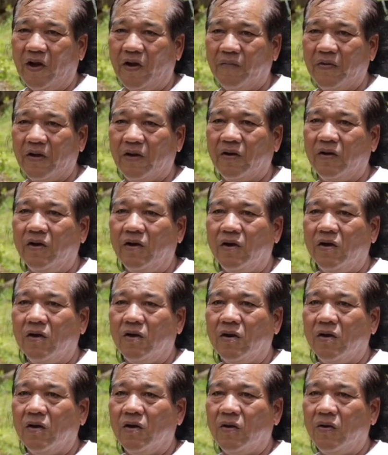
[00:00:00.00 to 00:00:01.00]
I mean,
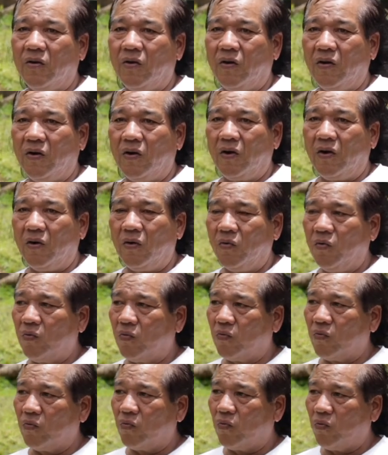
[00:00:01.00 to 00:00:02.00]
uh,
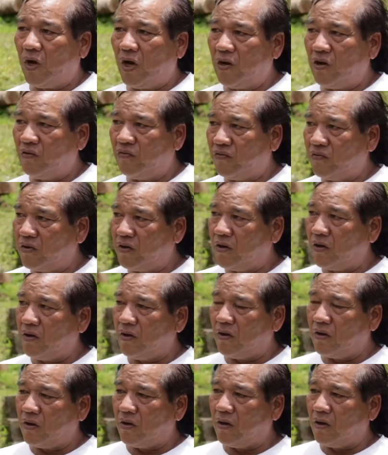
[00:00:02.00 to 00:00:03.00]
one of
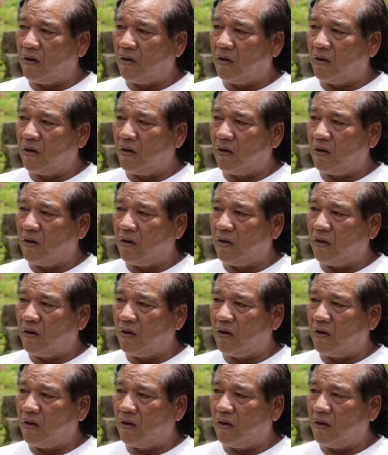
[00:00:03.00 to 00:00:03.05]
the,